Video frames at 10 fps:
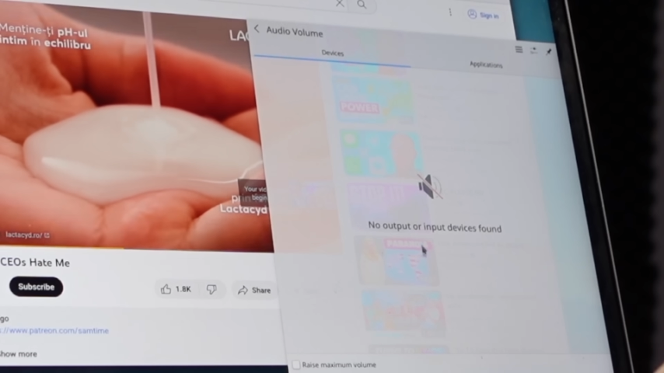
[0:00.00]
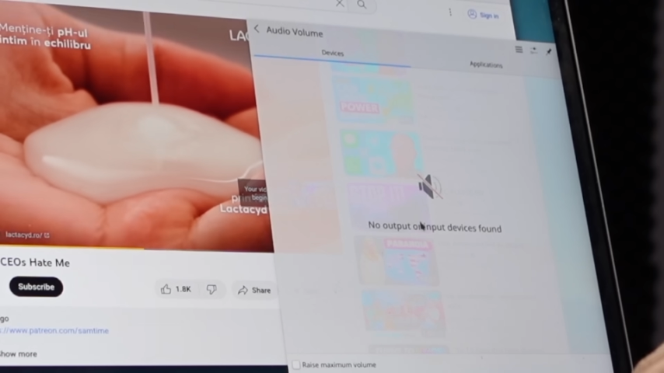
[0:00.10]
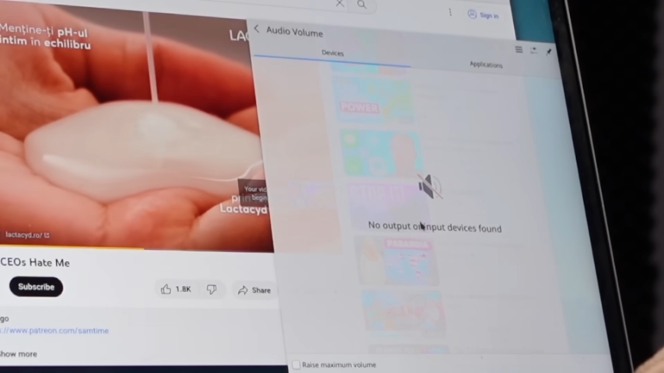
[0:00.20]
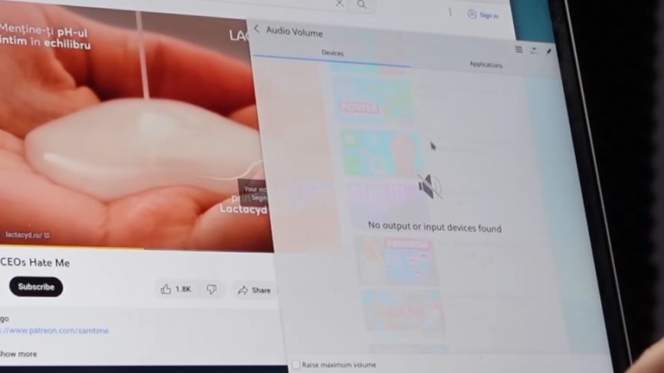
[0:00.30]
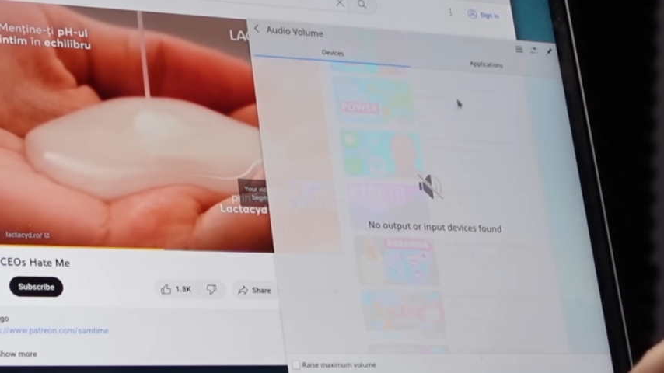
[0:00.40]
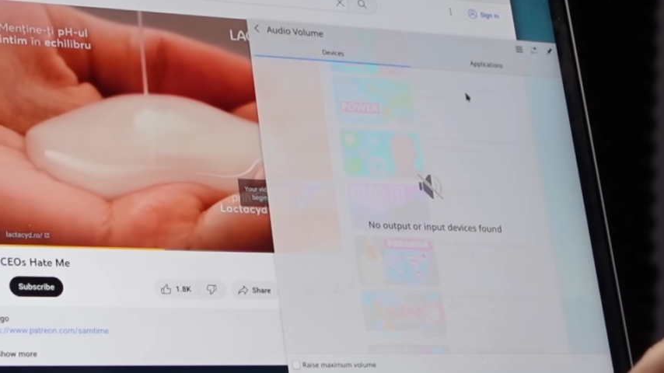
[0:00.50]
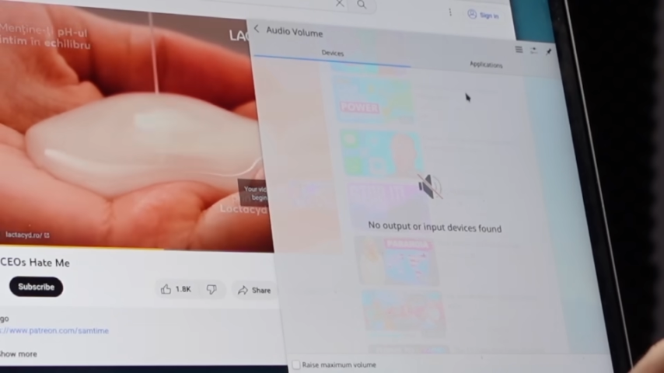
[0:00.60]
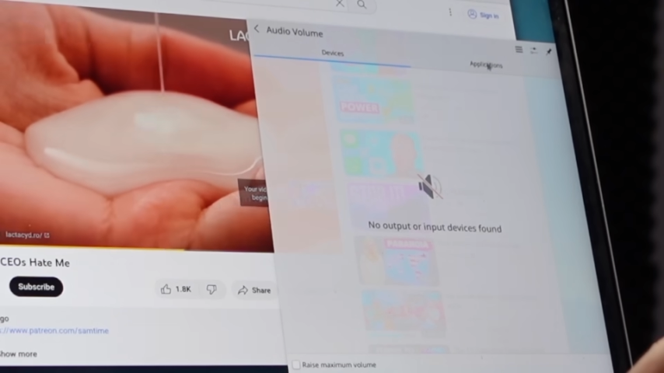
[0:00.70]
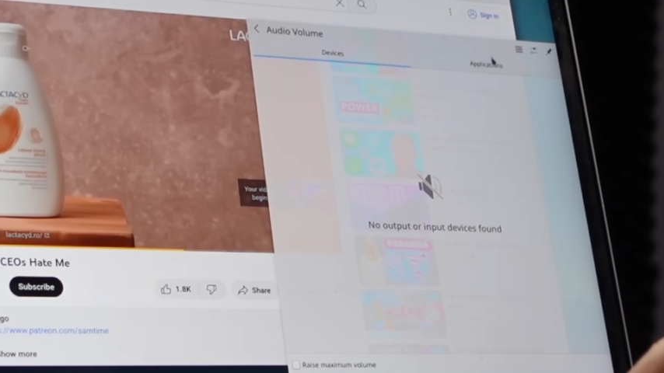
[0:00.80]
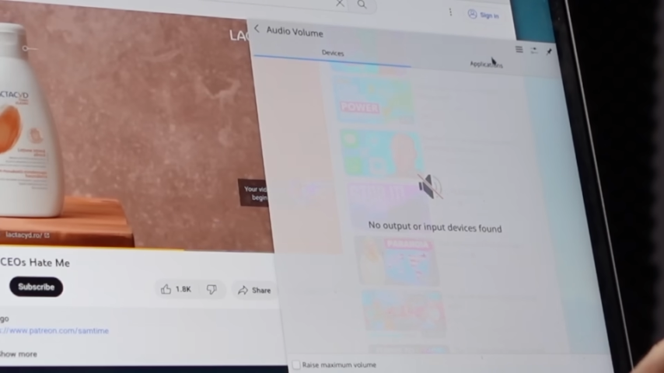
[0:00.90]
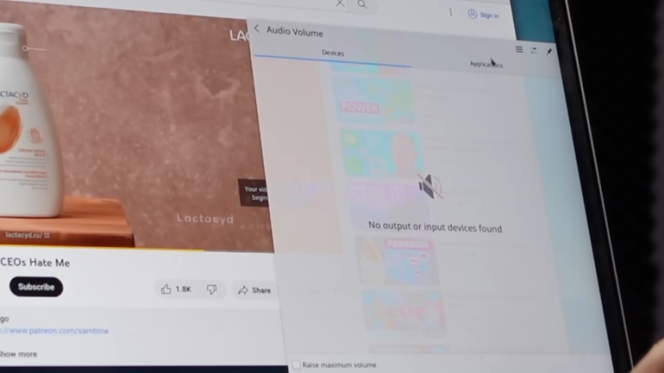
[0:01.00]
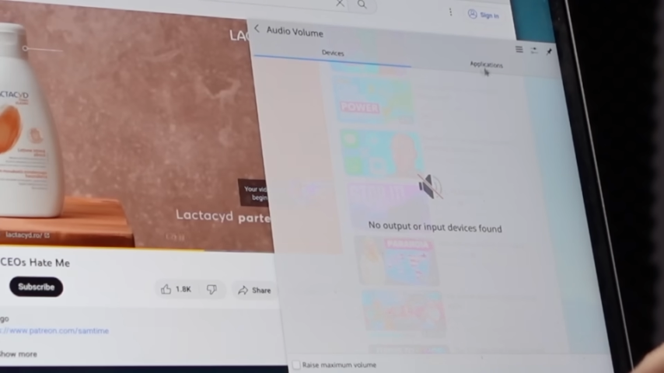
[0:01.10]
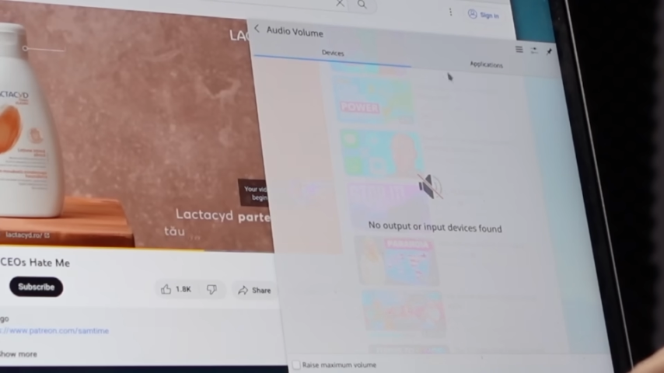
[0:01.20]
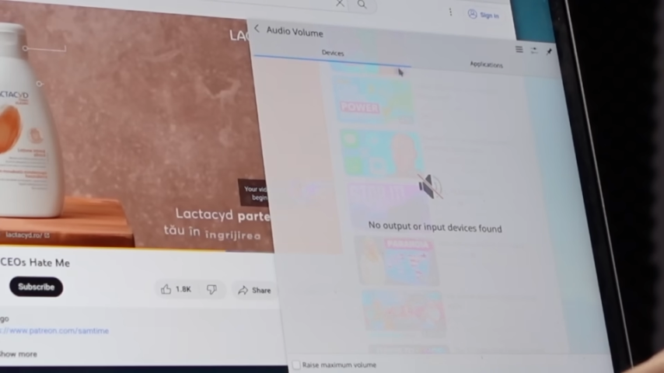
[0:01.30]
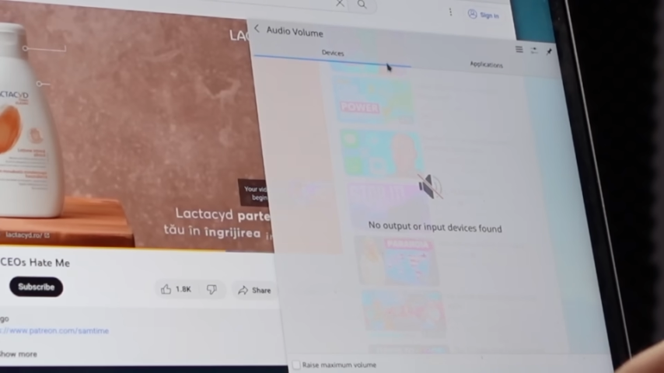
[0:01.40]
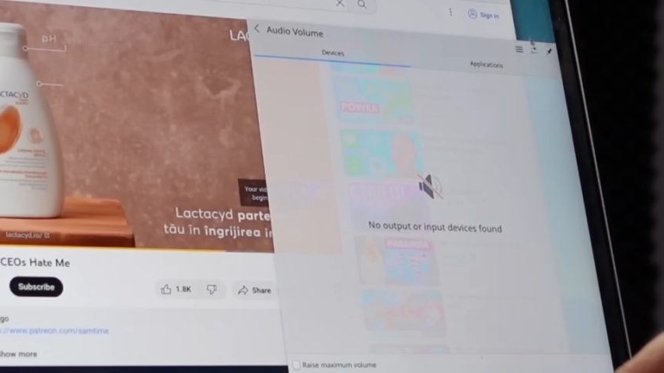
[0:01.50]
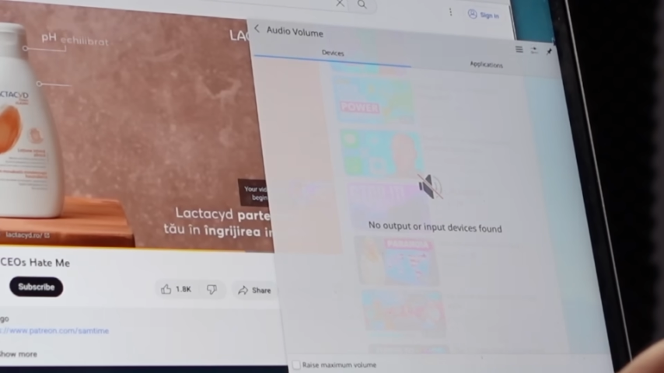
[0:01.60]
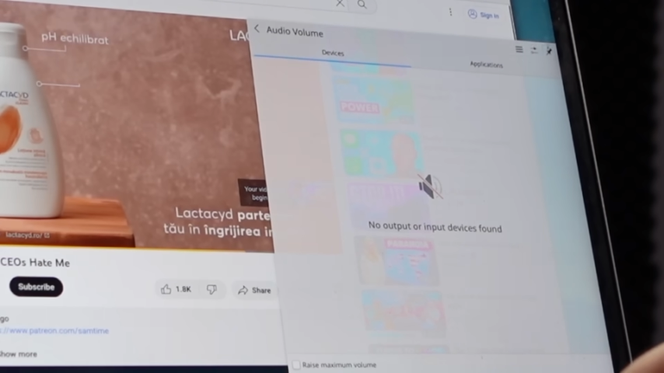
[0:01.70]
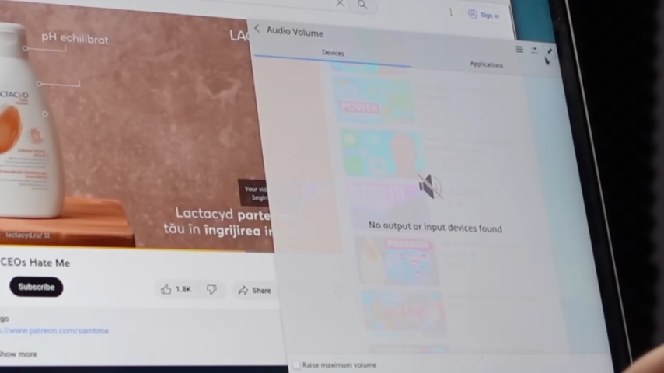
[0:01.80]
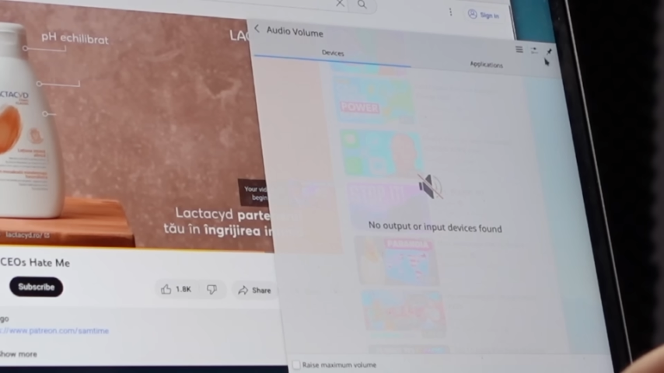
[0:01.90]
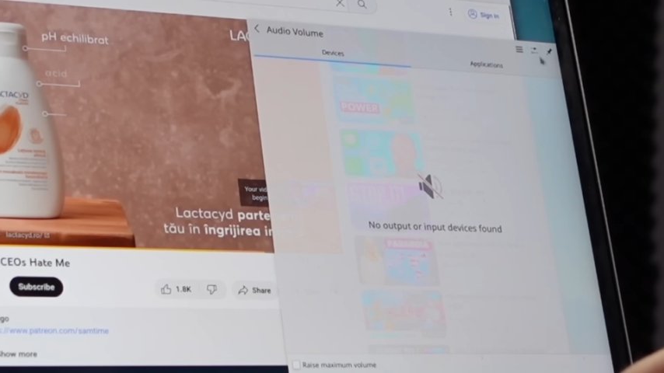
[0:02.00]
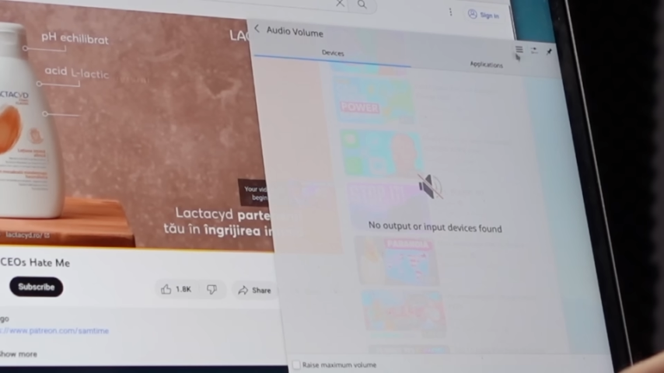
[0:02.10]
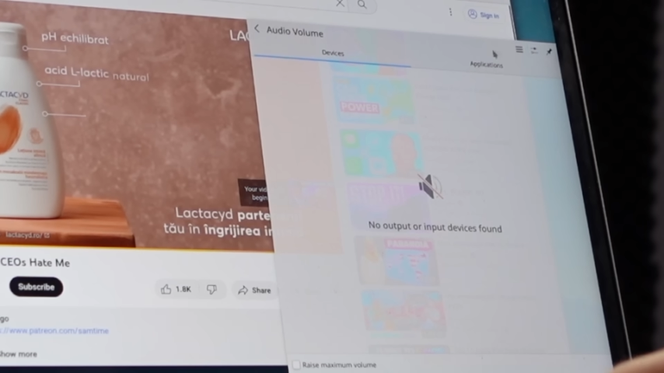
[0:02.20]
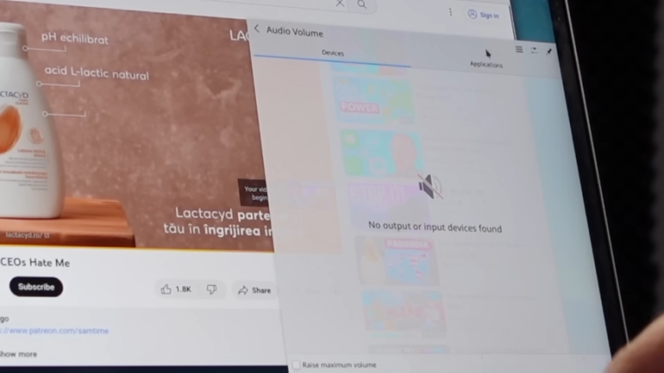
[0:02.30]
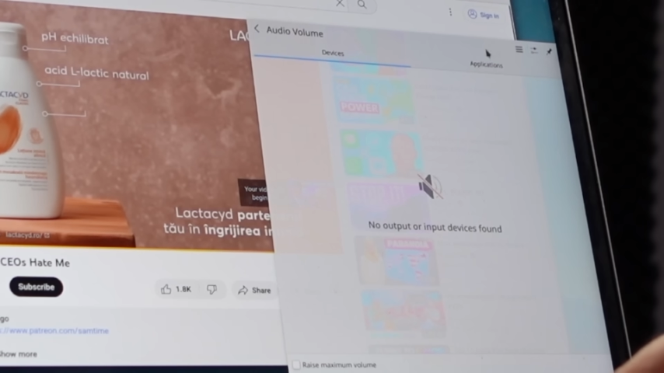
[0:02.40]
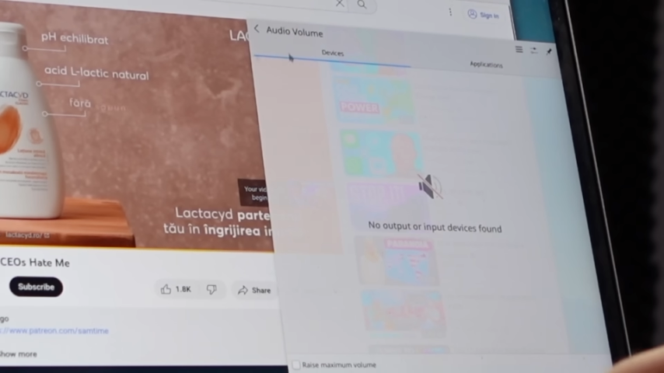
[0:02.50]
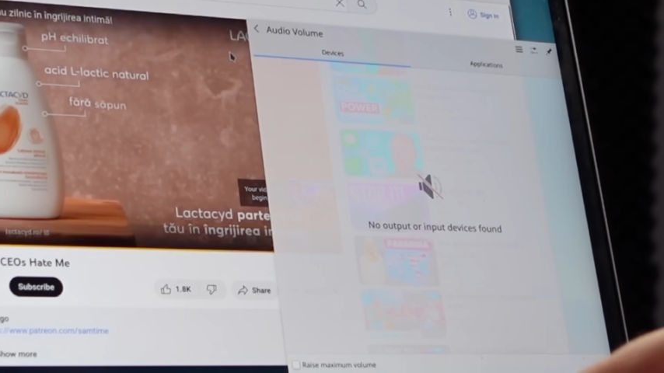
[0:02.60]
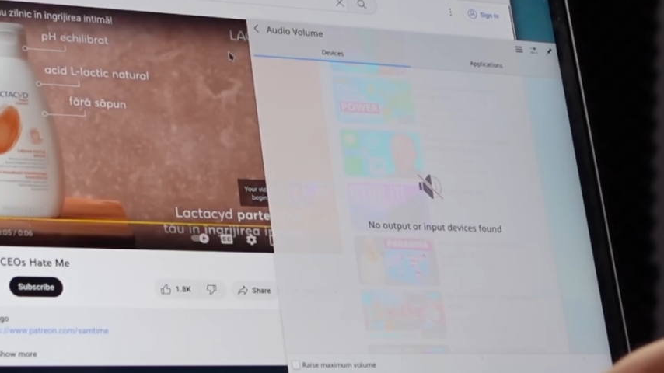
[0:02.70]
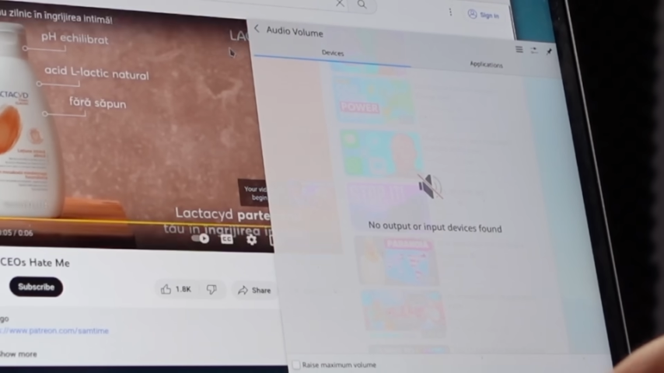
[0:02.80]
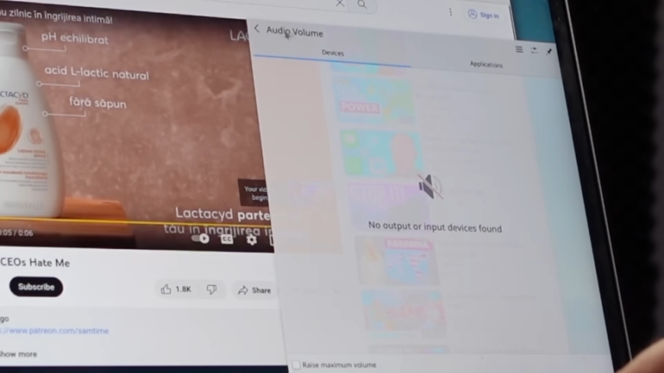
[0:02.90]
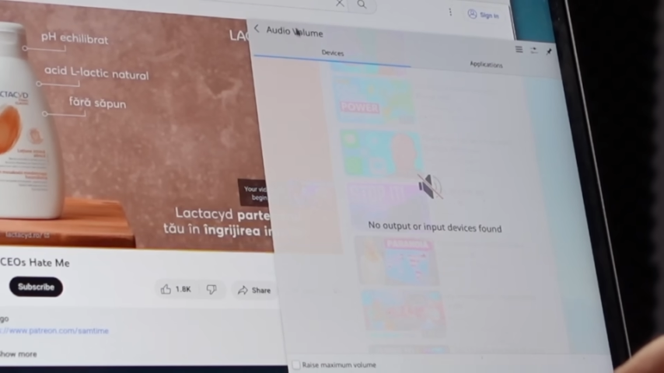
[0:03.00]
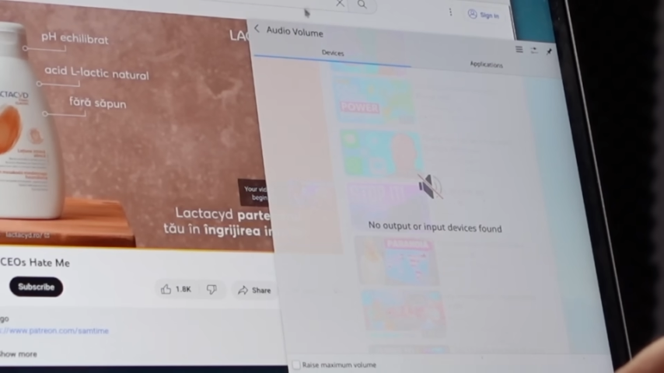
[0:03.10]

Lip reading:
(no speaker visible)